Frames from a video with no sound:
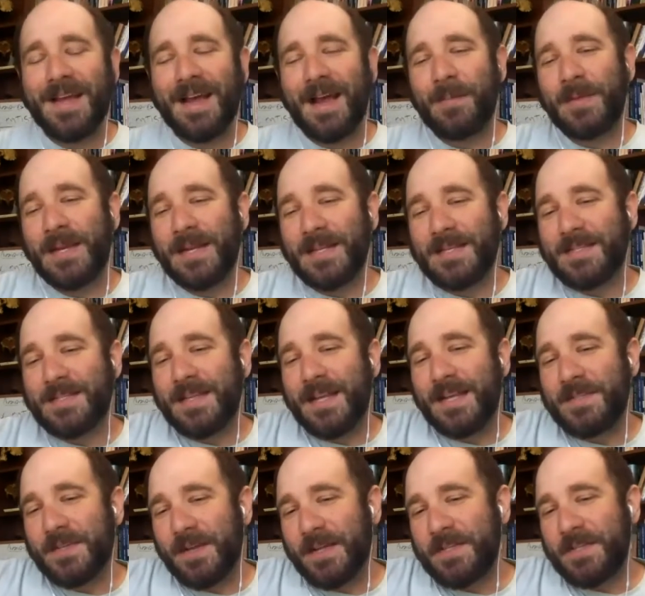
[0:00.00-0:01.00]
I mean, it's
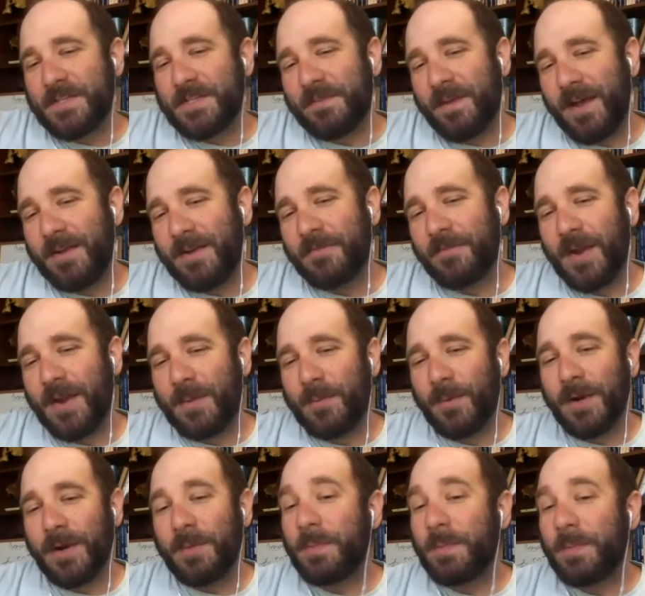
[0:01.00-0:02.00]
it's it's a fine
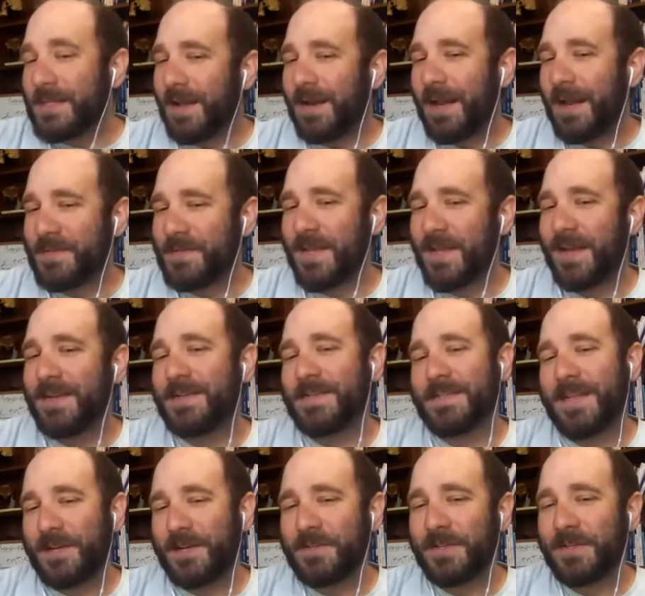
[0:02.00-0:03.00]
framework, but it's not how
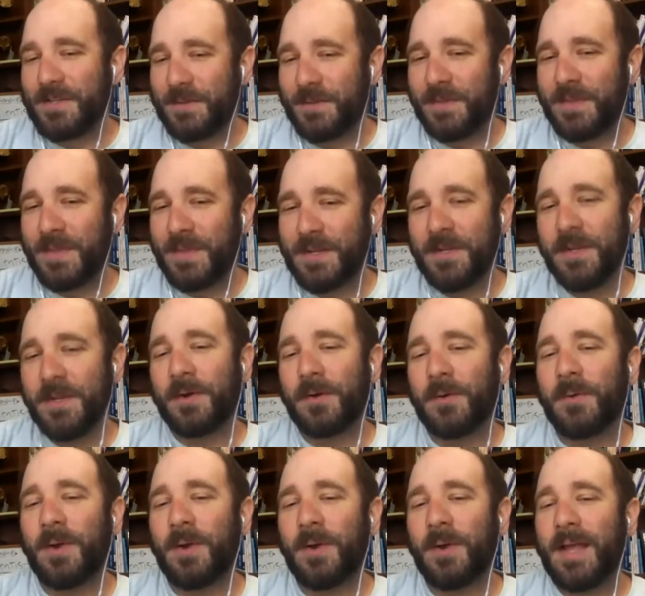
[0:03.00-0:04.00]
scientists actually do what they
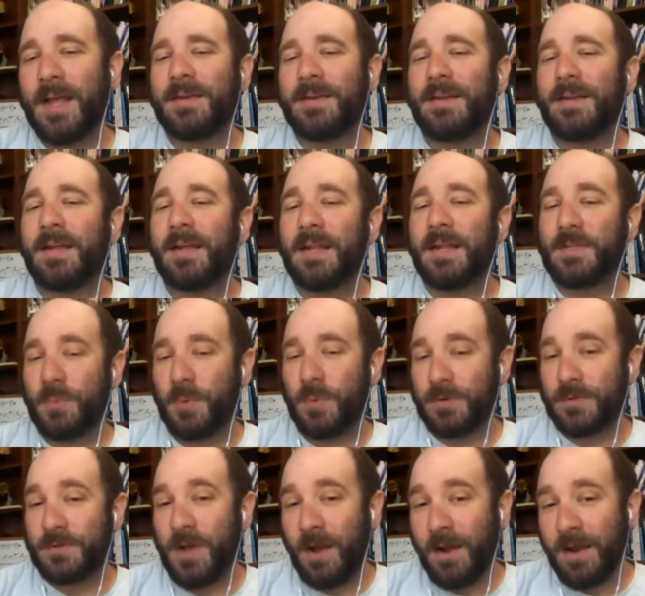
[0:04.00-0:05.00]
do, and it's
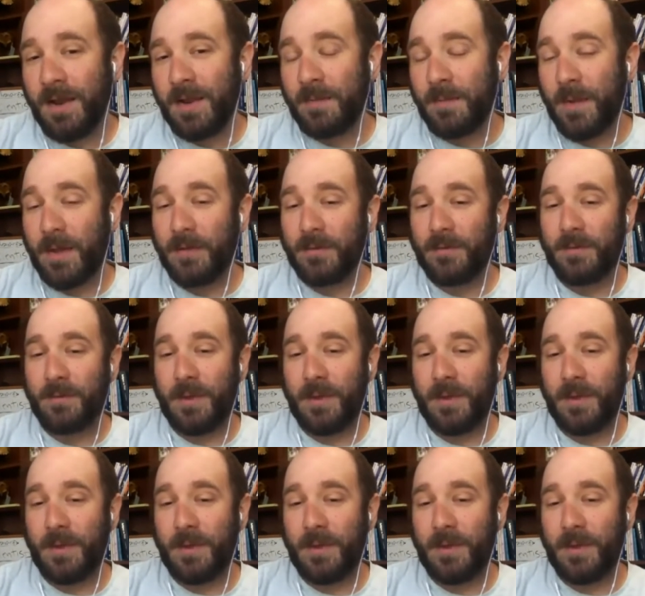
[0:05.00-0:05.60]
worth talking about